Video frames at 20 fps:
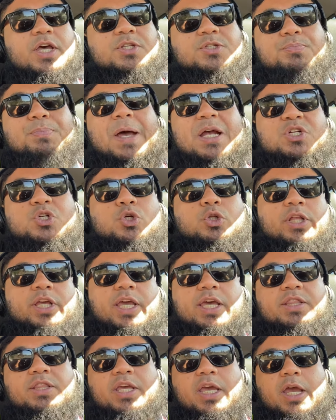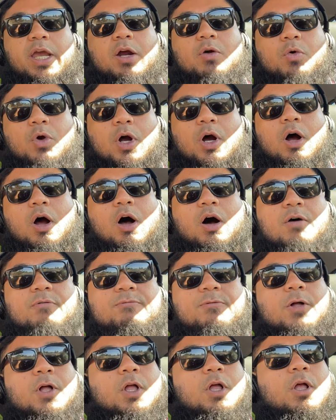especially in the era
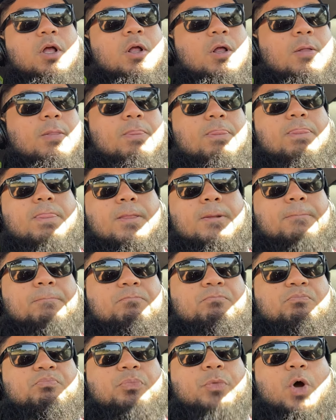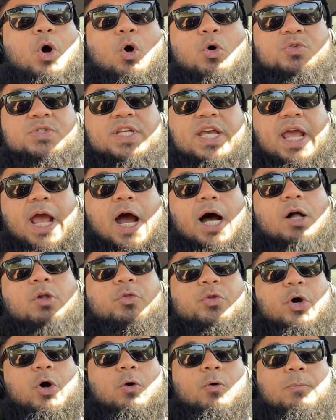of Jose
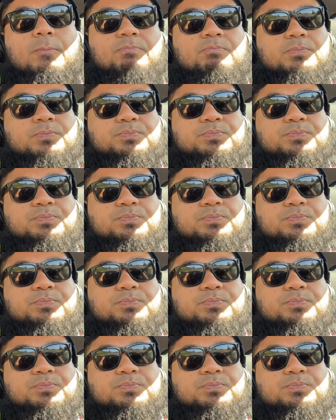Aldo,